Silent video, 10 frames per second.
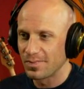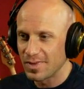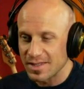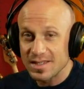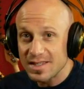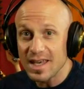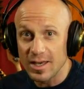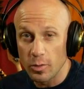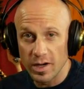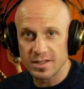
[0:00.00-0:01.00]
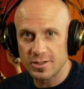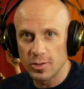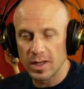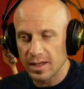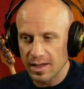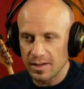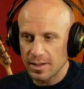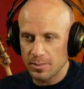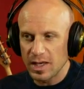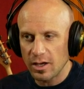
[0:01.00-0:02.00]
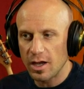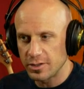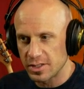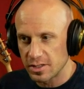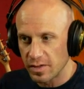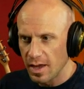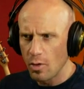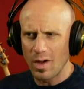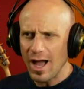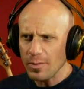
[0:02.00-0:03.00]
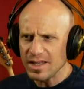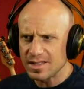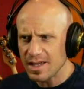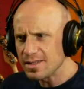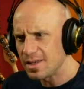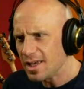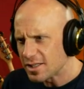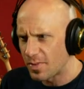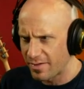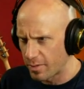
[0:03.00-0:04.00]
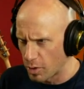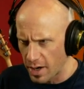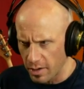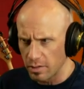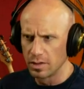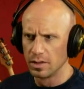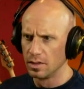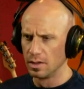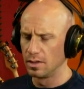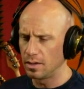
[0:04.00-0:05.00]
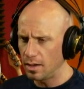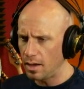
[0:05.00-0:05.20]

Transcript: see what it's doing and to be conscious of, well, how many cents is my vibrato? Oh,